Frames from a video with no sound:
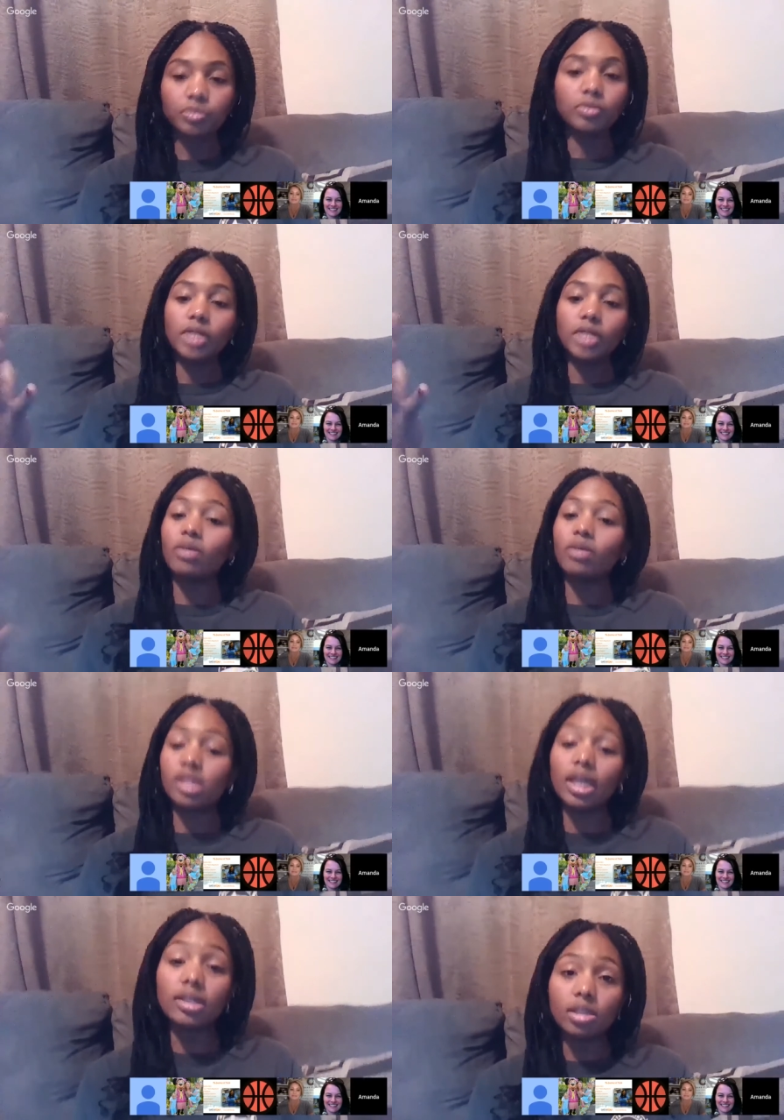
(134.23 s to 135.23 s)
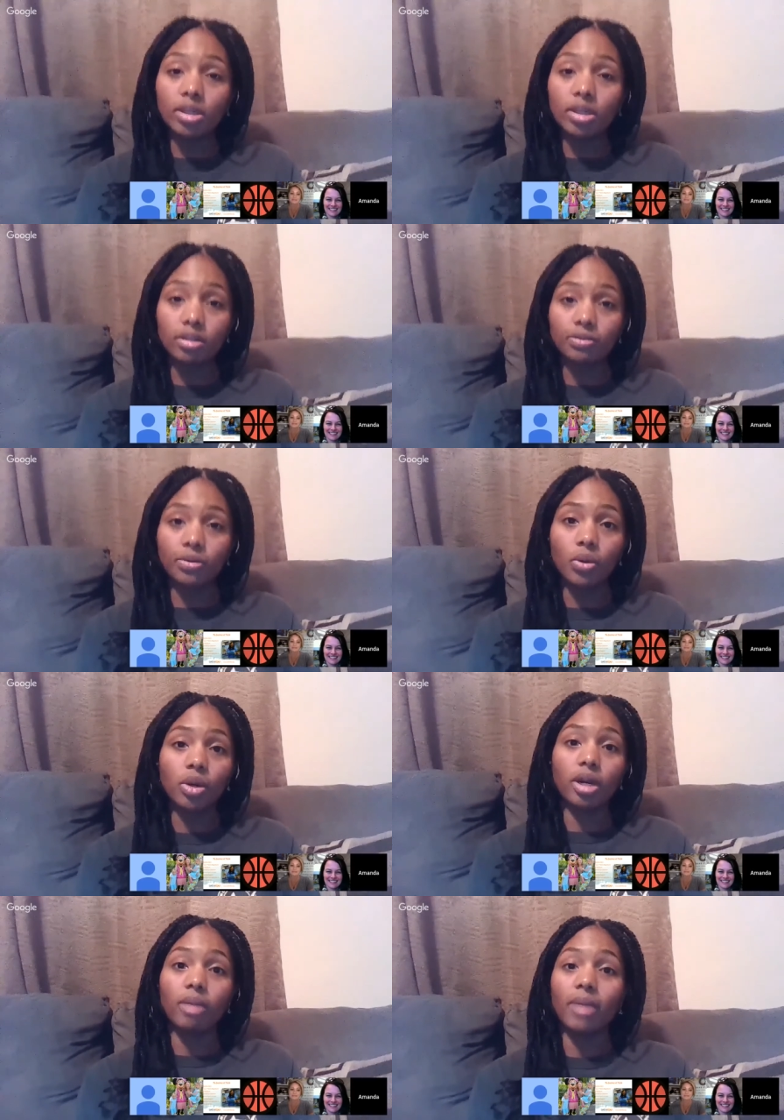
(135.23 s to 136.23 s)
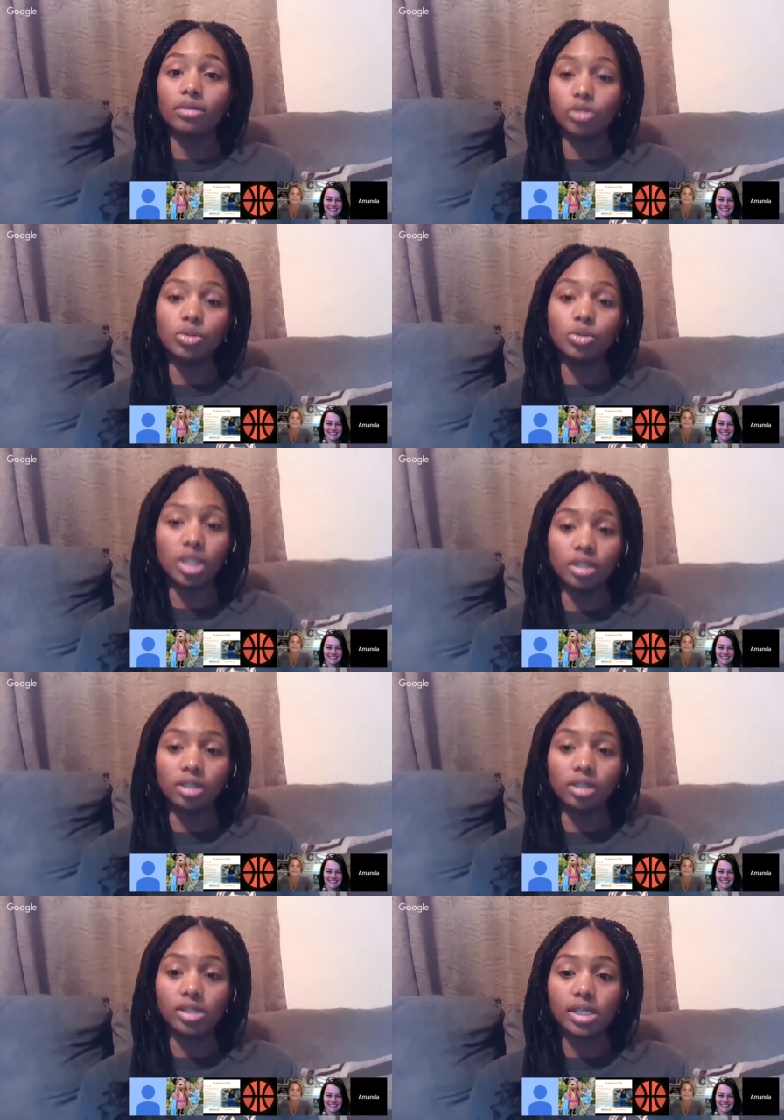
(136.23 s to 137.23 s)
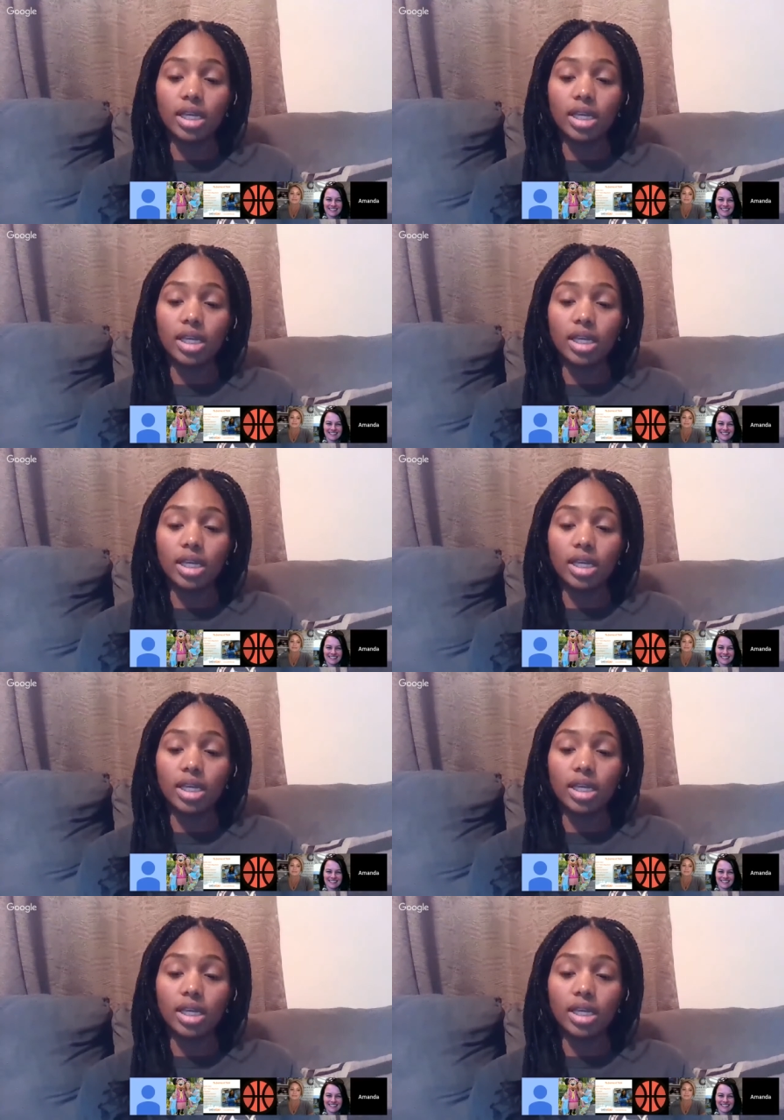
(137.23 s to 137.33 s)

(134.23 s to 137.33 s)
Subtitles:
I was in that exhibit for about 2 years.